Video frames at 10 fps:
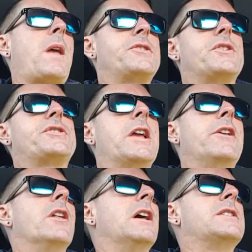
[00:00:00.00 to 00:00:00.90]
as I was
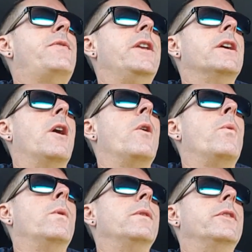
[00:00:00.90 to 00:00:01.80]
saying in the last video,
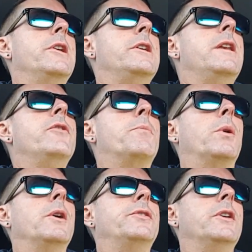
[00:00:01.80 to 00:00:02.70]
the interview
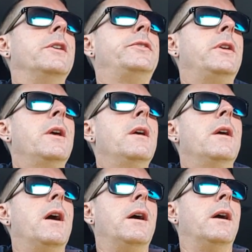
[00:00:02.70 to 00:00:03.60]
process
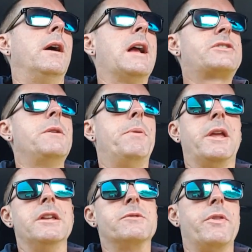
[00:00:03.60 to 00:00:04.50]
actually
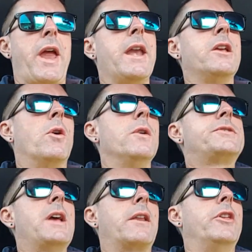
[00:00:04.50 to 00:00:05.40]
begins with any
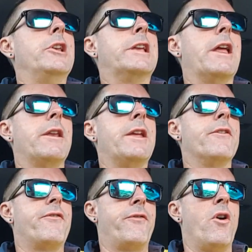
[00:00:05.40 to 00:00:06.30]
contact that you get
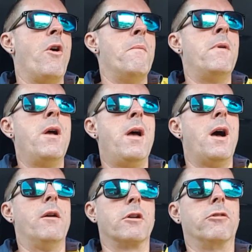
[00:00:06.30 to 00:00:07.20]
either
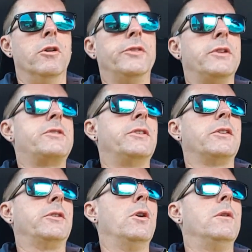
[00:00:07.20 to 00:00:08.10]
from a recruiter such as
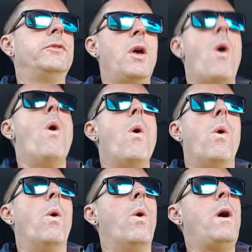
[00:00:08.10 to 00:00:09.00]
ourselves
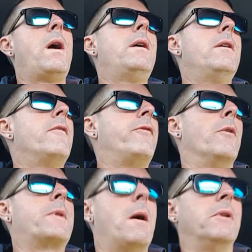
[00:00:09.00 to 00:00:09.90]
or
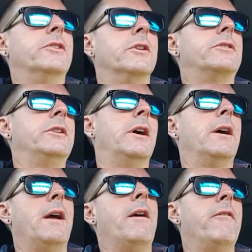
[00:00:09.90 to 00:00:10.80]
from companies that
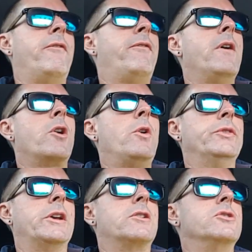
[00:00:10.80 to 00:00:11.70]
have
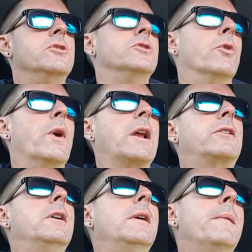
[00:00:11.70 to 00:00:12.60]
contacted you direct.